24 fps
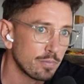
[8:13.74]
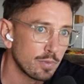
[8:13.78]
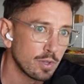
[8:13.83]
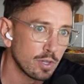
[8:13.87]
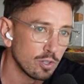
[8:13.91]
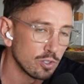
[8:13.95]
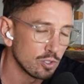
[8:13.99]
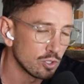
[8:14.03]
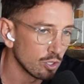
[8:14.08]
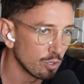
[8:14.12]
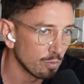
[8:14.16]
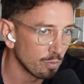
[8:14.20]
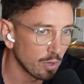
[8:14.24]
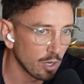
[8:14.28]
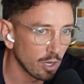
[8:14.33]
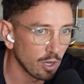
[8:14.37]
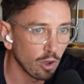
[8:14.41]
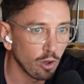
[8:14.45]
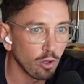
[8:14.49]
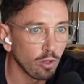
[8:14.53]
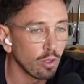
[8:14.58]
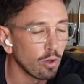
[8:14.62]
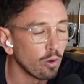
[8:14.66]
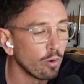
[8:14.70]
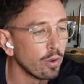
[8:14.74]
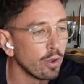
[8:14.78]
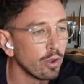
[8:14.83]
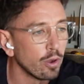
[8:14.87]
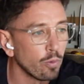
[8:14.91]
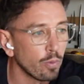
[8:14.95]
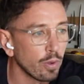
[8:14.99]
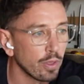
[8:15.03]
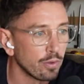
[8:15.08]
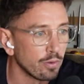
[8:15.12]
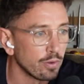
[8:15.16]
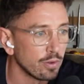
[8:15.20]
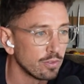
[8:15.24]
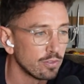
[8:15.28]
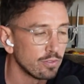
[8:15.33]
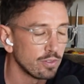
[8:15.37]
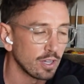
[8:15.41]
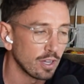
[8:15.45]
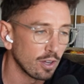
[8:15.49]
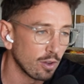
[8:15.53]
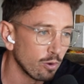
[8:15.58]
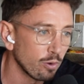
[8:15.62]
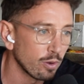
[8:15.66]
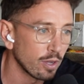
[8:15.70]
consume canola oil, whether it's
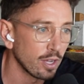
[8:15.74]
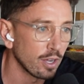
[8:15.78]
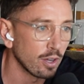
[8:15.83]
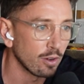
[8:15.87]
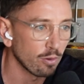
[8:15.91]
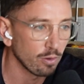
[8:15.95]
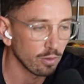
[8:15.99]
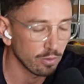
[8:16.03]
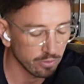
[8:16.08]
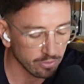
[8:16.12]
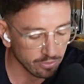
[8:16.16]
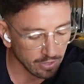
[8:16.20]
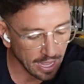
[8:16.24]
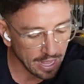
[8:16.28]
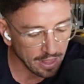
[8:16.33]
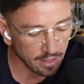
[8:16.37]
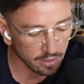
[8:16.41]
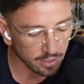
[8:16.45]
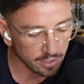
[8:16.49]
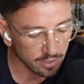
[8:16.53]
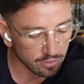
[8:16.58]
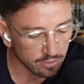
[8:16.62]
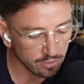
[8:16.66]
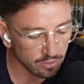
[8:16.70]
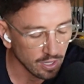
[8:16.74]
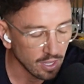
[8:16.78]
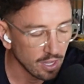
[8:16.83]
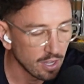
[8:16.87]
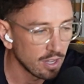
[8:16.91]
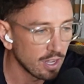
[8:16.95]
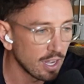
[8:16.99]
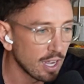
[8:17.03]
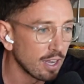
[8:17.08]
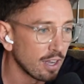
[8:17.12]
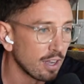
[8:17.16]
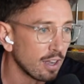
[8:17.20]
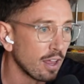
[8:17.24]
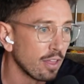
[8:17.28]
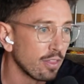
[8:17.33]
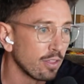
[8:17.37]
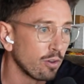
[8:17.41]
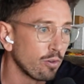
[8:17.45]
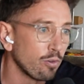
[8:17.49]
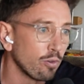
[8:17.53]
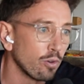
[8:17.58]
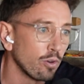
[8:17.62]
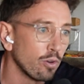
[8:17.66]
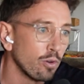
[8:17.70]
in cooking or on salads, and
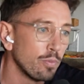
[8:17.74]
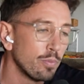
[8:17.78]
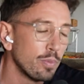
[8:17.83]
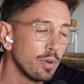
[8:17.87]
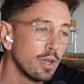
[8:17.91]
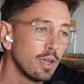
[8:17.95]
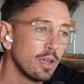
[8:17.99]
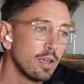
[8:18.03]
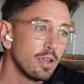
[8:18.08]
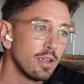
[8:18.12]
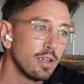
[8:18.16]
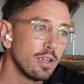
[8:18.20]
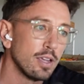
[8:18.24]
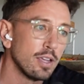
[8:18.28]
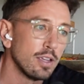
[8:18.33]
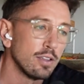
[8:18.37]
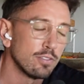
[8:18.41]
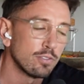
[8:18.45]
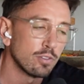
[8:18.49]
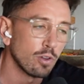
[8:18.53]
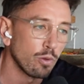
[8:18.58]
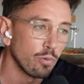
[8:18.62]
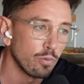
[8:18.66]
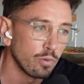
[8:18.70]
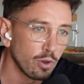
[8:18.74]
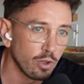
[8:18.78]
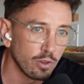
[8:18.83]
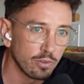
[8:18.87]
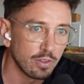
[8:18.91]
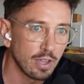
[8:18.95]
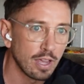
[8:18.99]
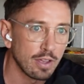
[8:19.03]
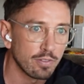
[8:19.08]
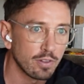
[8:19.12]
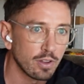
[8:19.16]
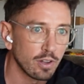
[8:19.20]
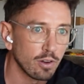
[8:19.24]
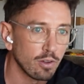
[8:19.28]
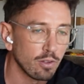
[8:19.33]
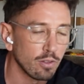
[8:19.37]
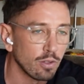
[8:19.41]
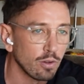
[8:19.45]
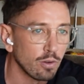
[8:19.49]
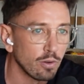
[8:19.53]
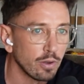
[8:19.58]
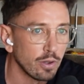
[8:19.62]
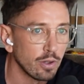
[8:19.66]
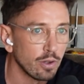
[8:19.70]
another group is told not to have
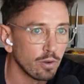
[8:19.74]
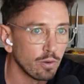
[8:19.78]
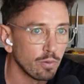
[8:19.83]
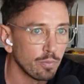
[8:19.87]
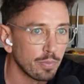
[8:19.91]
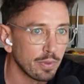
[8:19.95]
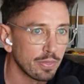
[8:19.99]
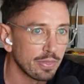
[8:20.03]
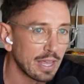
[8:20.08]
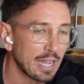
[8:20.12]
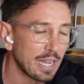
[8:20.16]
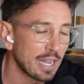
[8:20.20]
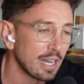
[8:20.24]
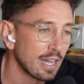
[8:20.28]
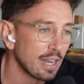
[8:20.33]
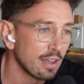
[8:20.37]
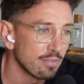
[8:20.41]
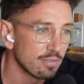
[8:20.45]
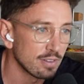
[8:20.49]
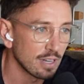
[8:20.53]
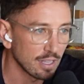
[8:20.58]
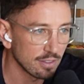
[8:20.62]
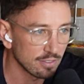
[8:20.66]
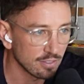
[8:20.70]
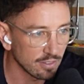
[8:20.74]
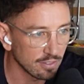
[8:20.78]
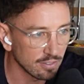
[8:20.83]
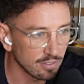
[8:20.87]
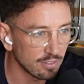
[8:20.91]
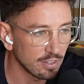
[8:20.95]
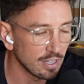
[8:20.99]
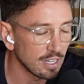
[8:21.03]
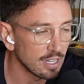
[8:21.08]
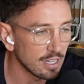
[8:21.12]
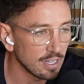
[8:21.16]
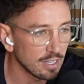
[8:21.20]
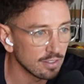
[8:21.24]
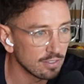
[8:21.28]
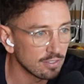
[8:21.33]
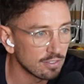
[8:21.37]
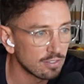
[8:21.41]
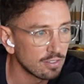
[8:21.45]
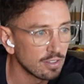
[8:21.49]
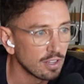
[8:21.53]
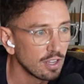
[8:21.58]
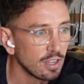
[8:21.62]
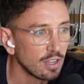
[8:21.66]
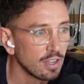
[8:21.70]
canola oil, but they can have nuts and
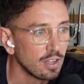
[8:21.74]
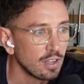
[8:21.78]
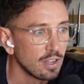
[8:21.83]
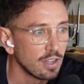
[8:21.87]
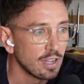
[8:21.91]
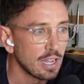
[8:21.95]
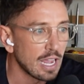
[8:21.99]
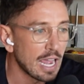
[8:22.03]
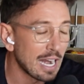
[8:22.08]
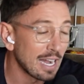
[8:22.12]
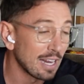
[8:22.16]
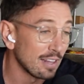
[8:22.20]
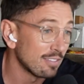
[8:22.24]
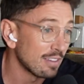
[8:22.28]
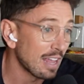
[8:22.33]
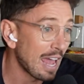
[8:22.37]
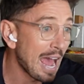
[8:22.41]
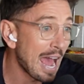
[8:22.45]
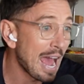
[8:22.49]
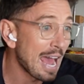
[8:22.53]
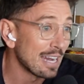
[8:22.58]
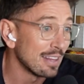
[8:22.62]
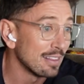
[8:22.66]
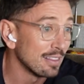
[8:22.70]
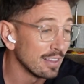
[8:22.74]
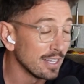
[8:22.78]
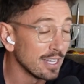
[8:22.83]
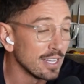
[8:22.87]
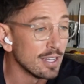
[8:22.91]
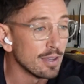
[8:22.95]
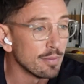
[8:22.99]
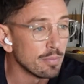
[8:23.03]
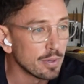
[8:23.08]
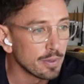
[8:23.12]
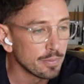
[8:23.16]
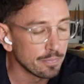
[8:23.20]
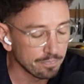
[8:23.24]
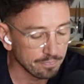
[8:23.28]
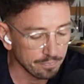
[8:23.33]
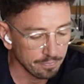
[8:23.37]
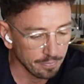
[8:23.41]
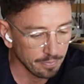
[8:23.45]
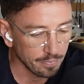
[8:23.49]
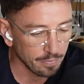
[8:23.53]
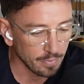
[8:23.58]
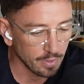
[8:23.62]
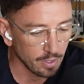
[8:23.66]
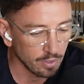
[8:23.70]
seeds, and it's ad lib.
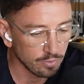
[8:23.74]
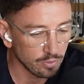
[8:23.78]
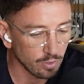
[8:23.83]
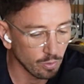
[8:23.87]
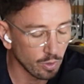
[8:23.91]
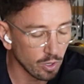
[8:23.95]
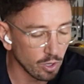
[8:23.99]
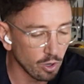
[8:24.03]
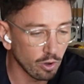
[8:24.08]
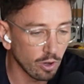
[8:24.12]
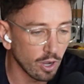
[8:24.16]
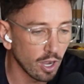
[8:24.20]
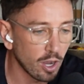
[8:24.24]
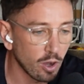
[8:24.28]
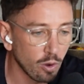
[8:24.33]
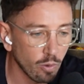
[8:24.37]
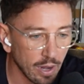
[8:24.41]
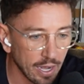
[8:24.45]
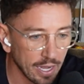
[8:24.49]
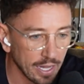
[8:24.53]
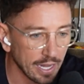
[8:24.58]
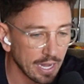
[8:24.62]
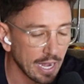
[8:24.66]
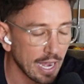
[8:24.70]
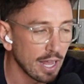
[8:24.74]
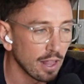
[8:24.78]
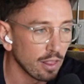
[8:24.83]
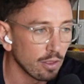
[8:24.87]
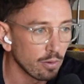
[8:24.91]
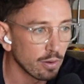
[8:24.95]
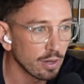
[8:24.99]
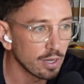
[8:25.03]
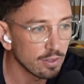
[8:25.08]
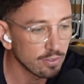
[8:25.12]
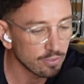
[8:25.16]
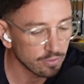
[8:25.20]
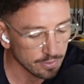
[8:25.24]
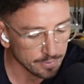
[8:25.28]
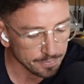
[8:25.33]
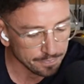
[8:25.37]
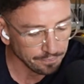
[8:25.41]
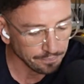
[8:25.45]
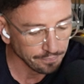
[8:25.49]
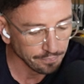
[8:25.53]
So we're not equating calories.